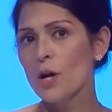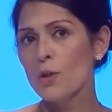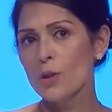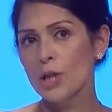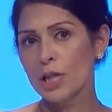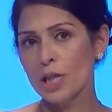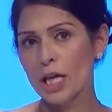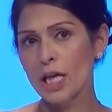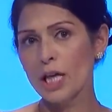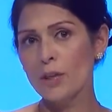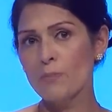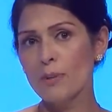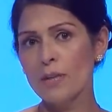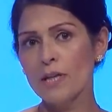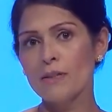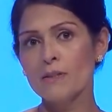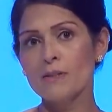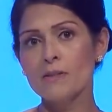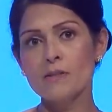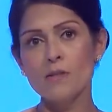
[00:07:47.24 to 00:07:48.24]
The
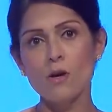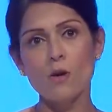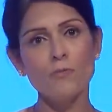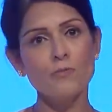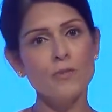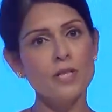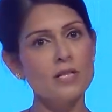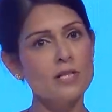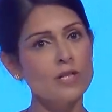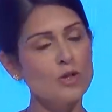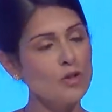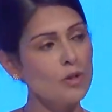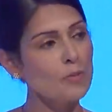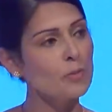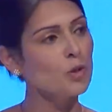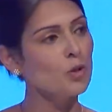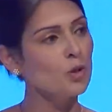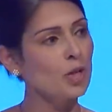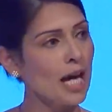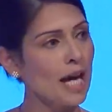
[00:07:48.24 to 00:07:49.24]
kingpins of these
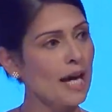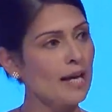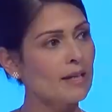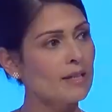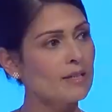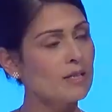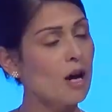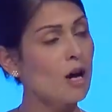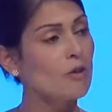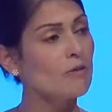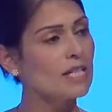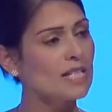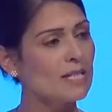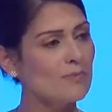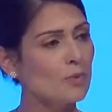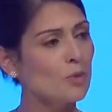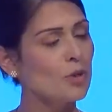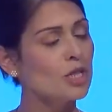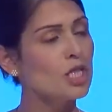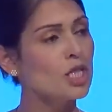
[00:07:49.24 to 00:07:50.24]
criminal gangs are
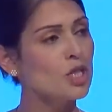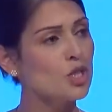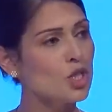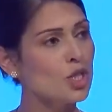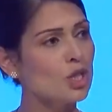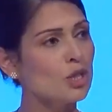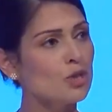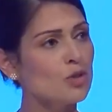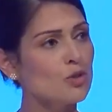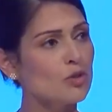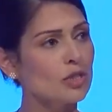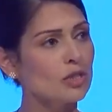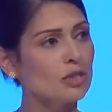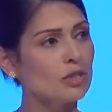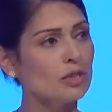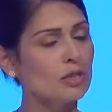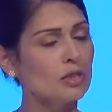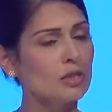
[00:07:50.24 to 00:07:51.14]
exploiting children,